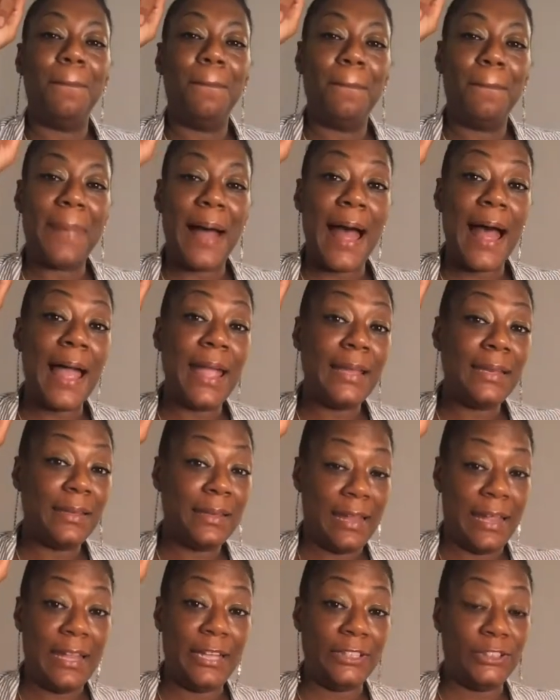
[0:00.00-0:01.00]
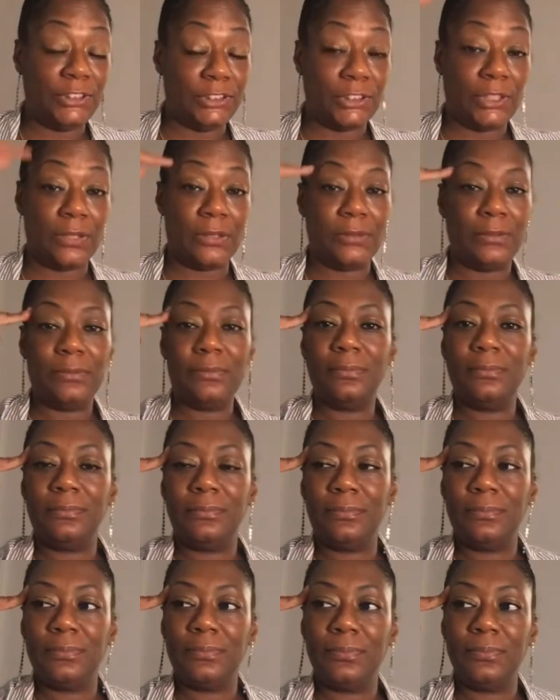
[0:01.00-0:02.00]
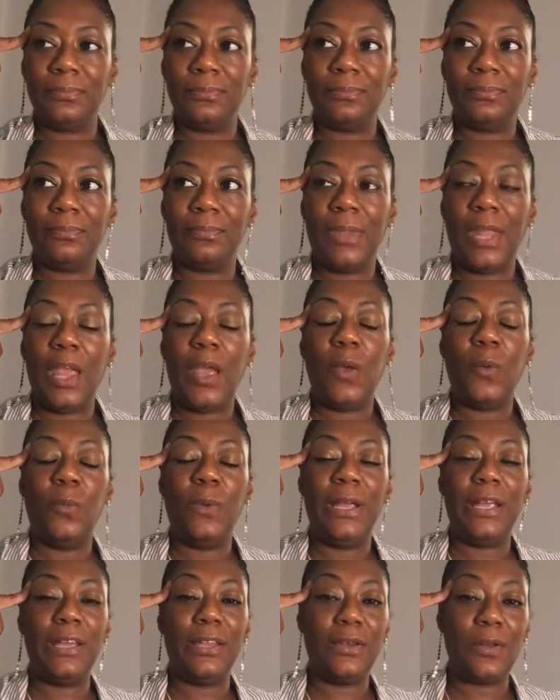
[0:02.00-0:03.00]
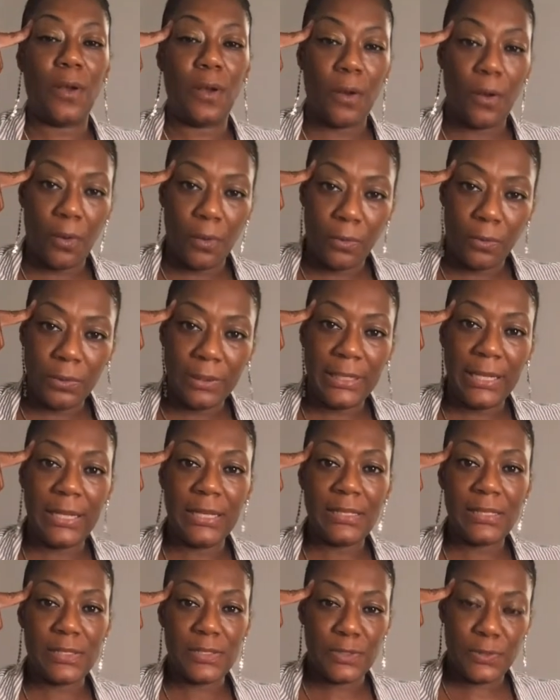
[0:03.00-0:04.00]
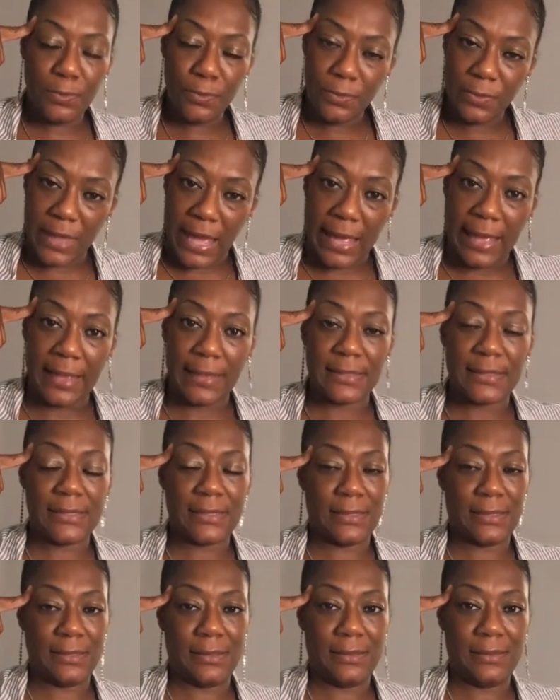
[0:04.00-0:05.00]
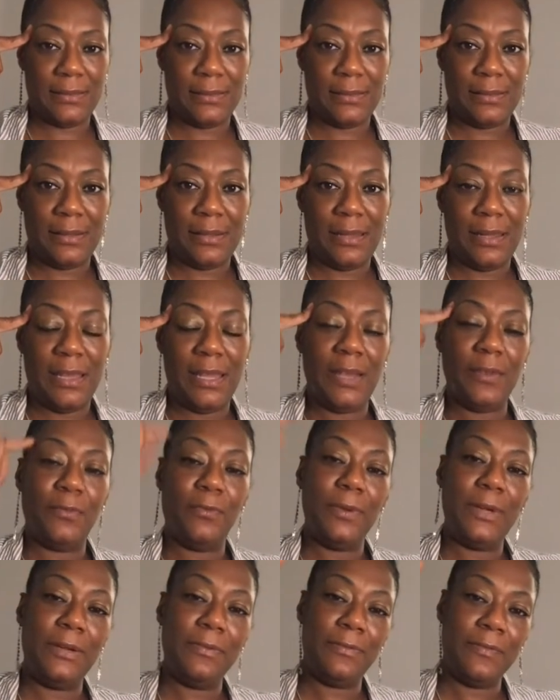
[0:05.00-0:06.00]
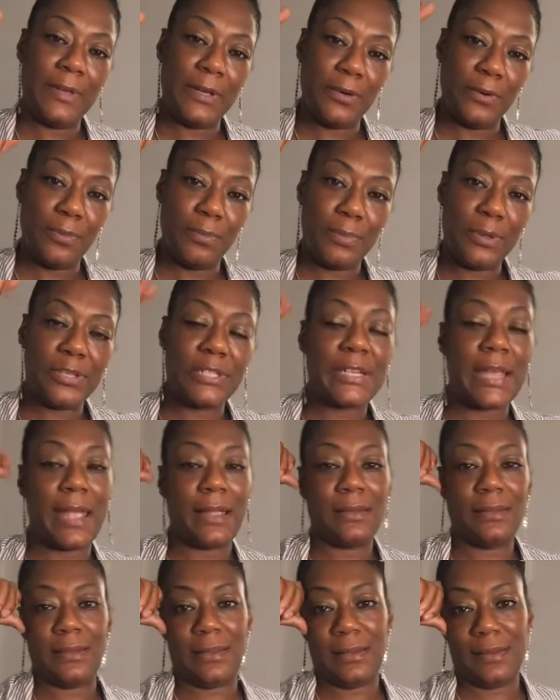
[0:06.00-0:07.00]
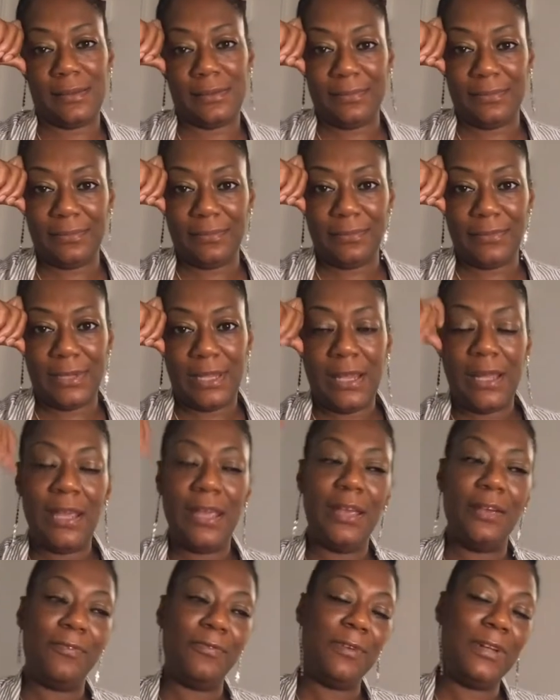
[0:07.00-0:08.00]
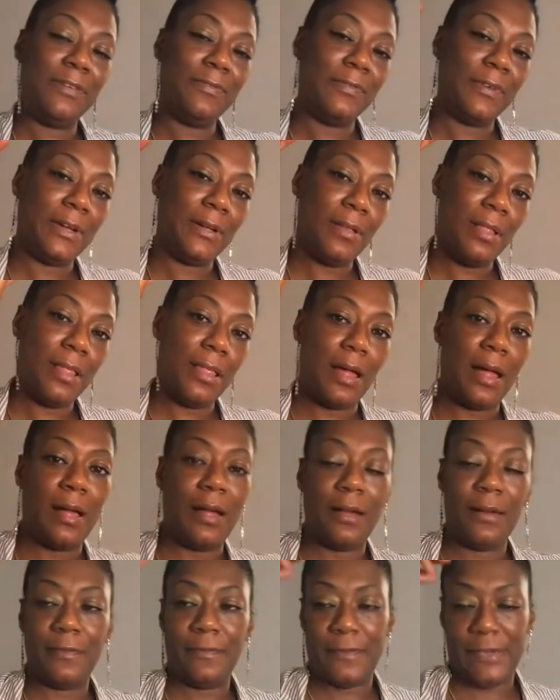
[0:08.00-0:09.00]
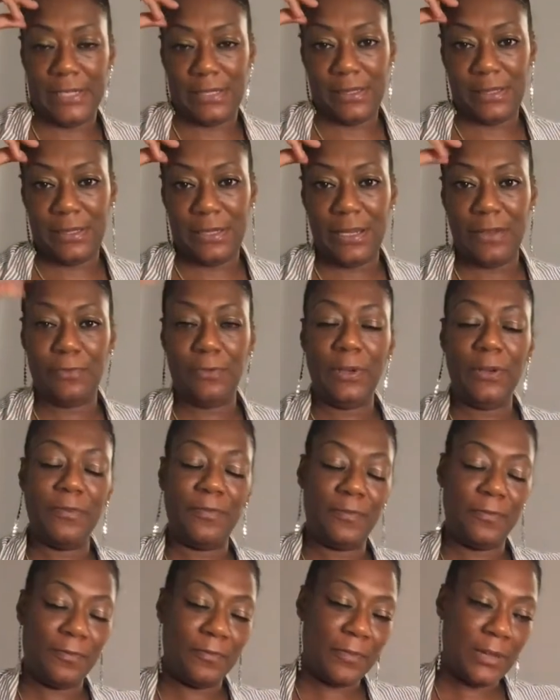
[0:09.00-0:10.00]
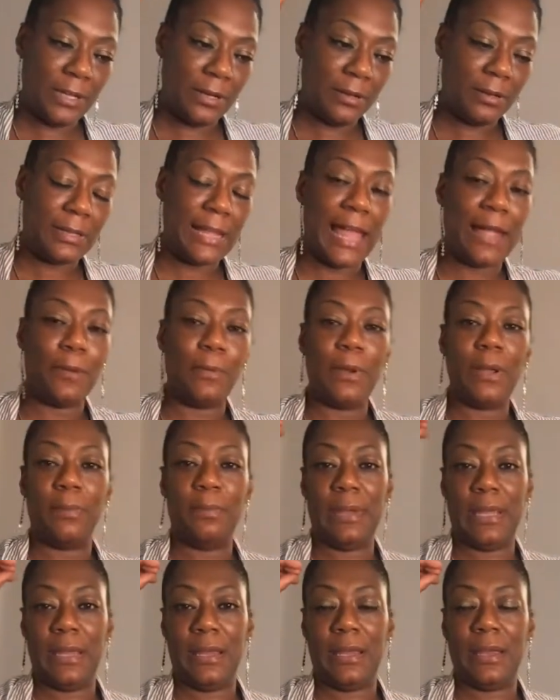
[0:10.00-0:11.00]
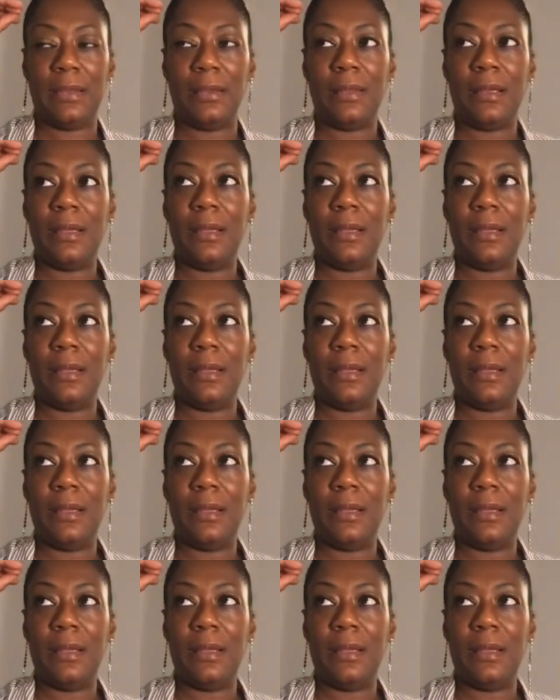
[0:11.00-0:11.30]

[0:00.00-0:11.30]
By nature, we can only do that if we feel protected, if we feel loved, if we feel like we're being